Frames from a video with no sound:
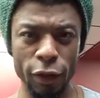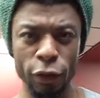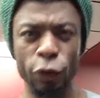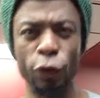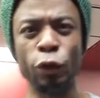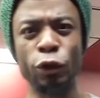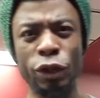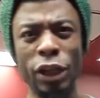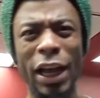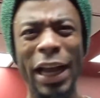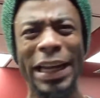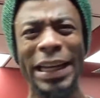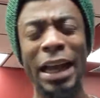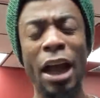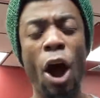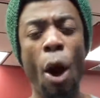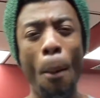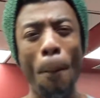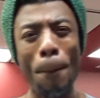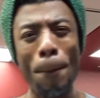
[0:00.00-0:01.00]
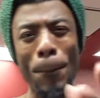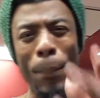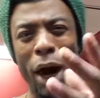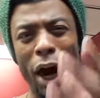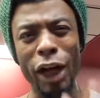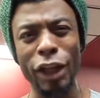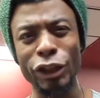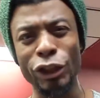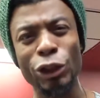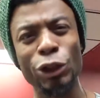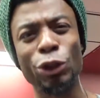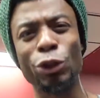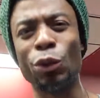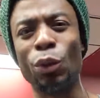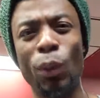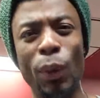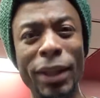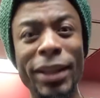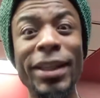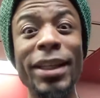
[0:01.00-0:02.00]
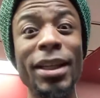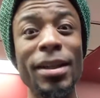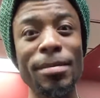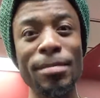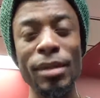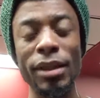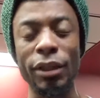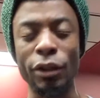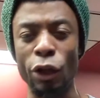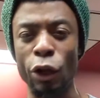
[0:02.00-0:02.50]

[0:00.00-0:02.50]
There's a monster within me.